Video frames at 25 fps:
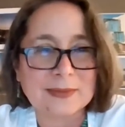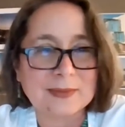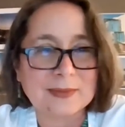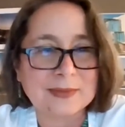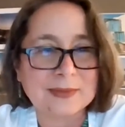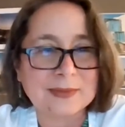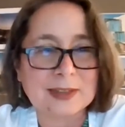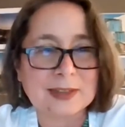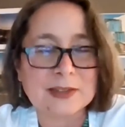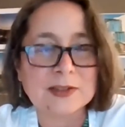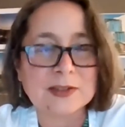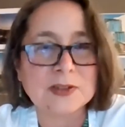
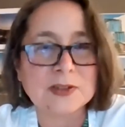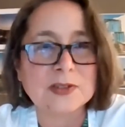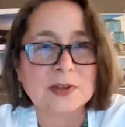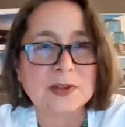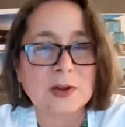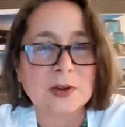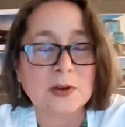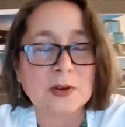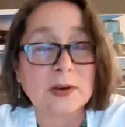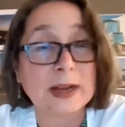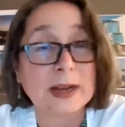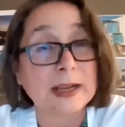These are
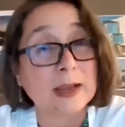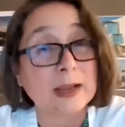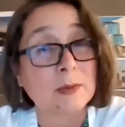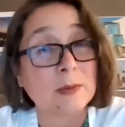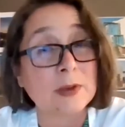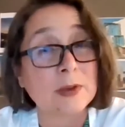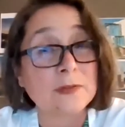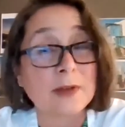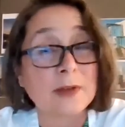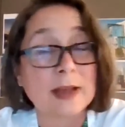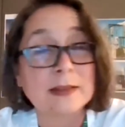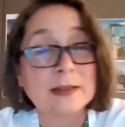so great. Can
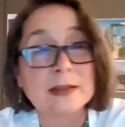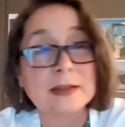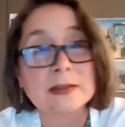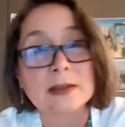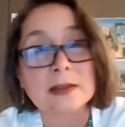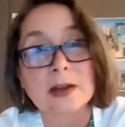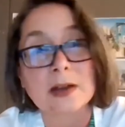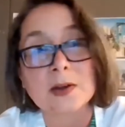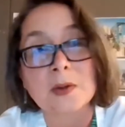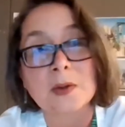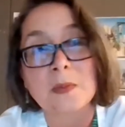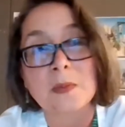we find these
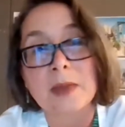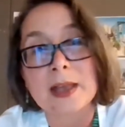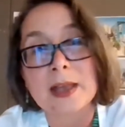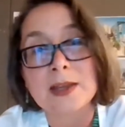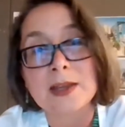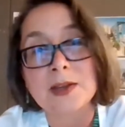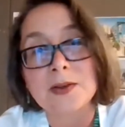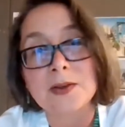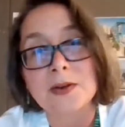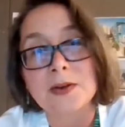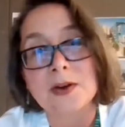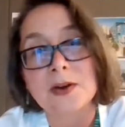on your
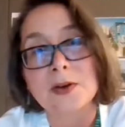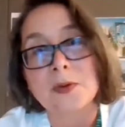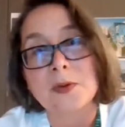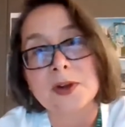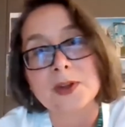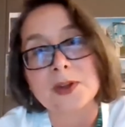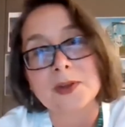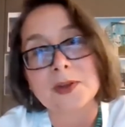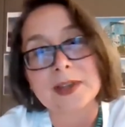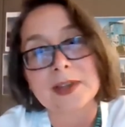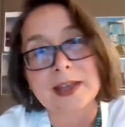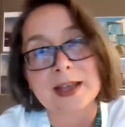menu, or
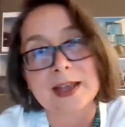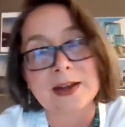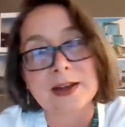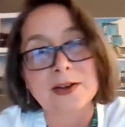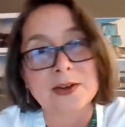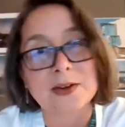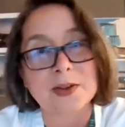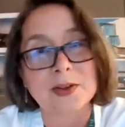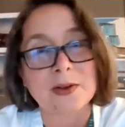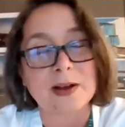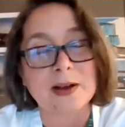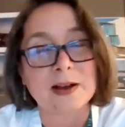when you cater,
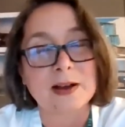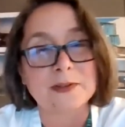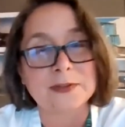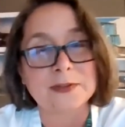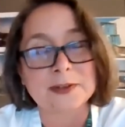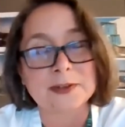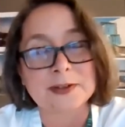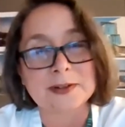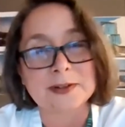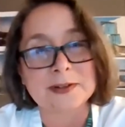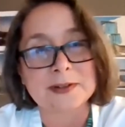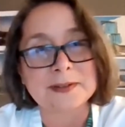you
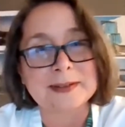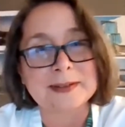offer?